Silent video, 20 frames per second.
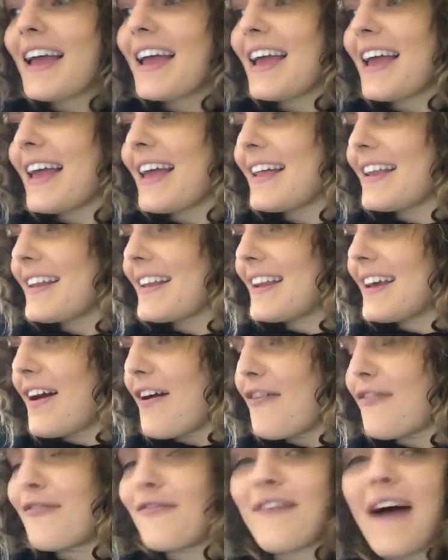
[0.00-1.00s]
in
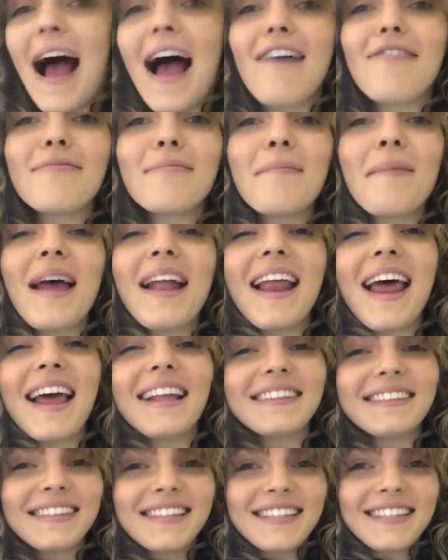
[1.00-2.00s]
five
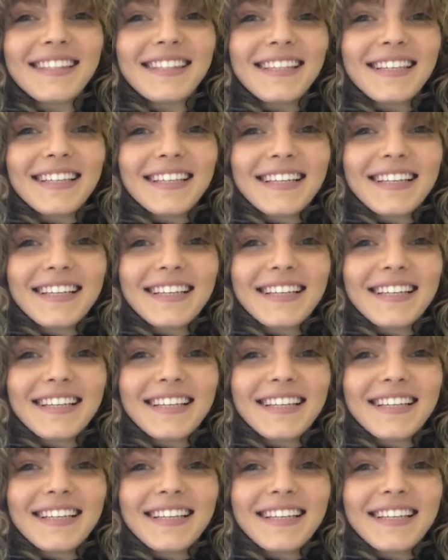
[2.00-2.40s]
minutes.